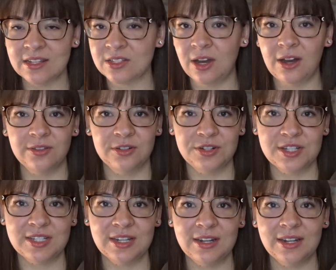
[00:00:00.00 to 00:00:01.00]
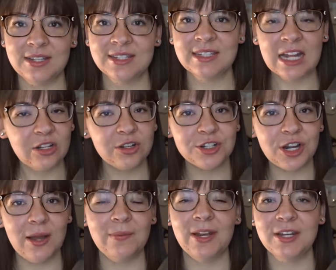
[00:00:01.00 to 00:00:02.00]
This author just did a stellar
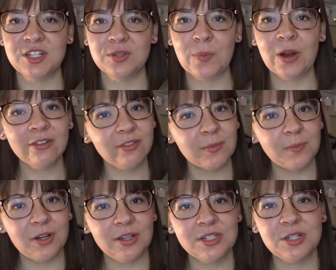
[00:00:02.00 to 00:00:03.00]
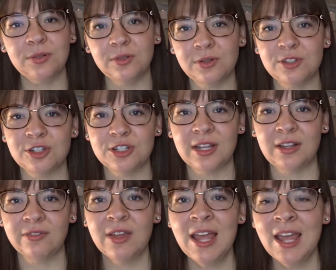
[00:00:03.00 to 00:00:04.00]
job, and it's the perfect book to lose yourself